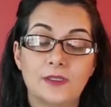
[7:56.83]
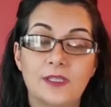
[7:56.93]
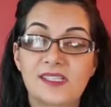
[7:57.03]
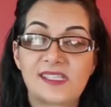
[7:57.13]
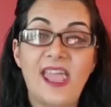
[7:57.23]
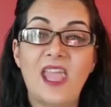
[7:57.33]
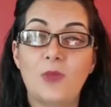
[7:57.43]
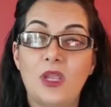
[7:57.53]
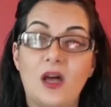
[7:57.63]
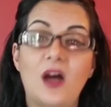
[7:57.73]
the
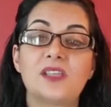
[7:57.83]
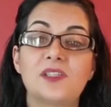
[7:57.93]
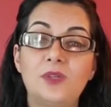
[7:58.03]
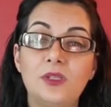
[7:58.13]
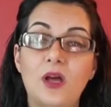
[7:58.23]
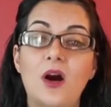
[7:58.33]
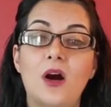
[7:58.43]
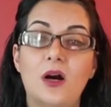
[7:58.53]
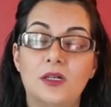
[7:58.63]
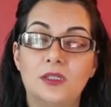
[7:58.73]
same in eyes of
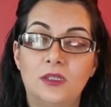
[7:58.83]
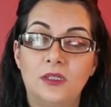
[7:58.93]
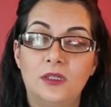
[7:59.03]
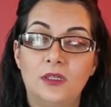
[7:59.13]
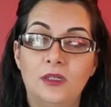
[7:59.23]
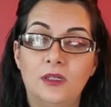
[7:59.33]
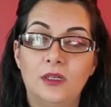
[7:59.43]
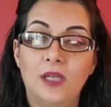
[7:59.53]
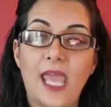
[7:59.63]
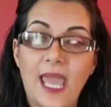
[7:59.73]
Allah
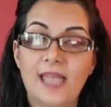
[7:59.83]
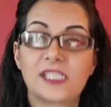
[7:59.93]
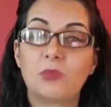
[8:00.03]
as